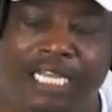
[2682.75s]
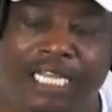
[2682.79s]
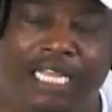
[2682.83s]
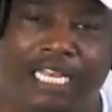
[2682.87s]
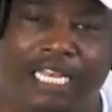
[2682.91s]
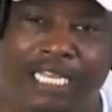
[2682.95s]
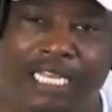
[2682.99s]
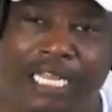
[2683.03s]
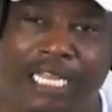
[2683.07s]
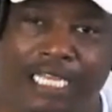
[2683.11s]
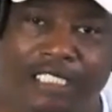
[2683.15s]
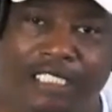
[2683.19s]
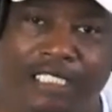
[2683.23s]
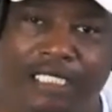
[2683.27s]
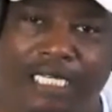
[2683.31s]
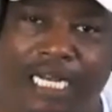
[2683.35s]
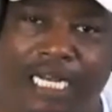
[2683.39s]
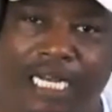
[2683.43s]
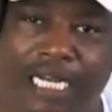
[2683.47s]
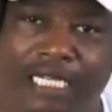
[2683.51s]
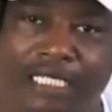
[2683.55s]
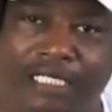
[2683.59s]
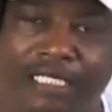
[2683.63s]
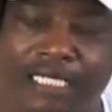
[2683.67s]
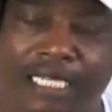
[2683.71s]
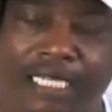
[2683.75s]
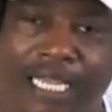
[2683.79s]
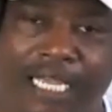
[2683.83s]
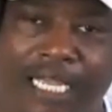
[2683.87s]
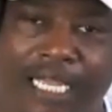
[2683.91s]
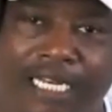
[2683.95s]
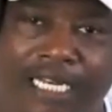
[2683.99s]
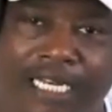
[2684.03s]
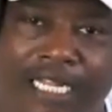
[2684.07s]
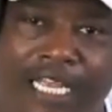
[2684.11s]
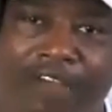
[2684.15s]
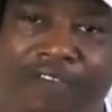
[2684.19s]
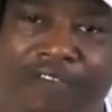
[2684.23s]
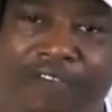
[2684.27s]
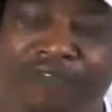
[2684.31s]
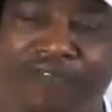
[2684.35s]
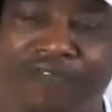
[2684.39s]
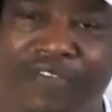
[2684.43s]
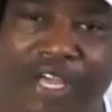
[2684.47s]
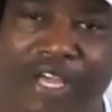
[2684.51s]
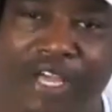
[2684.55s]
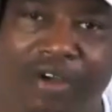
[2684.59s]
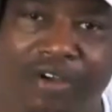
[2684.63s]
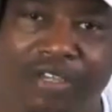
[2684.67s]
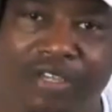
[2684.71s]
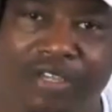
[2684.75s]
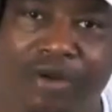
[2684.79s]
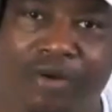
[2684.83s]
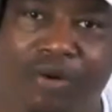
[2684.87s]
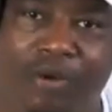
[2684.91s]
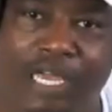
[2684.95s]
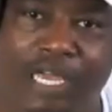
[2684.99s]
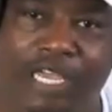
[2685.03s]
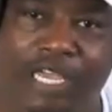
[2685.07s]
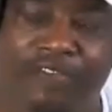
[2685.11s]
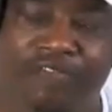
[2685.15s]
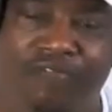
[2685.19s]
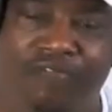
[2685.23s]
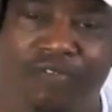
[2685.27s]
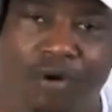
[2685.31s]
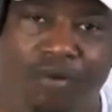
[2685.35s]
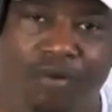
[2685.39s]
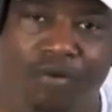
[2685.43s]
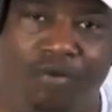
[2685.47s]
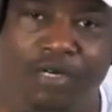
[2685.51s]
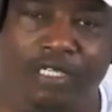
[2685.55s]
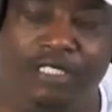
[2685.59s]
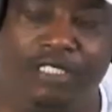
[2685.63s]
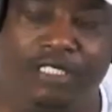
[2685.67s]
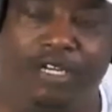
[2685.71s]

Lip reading: Like Shaun said, fail your way forward.